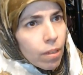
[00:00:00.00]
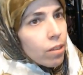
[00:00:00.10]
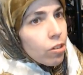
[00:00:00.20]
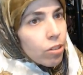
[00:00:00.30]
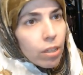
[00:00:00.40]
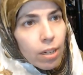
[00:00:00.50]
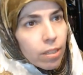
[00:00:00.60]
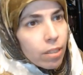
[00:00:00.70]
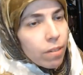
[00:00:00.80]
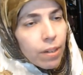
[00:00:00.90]
There's a lot of
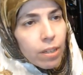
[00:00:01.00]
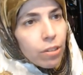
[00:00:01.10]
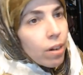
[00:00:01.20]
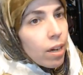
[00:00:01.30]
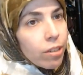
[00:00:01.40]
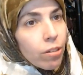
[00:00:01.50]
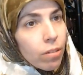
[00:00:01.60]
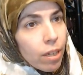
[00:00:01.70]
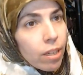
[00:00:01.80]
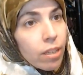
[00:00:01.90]
stuff out there I don't
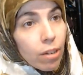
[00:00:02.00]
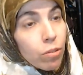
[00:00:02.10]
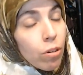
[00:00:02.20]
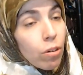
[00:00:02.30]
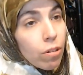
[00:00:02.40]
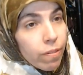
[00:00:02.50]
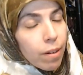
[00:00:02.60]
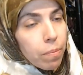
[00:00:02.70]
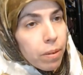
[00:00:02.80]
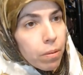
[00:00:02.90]
like that would horrify
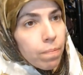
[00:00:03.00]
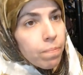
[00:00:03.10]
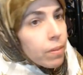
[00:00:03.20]
people.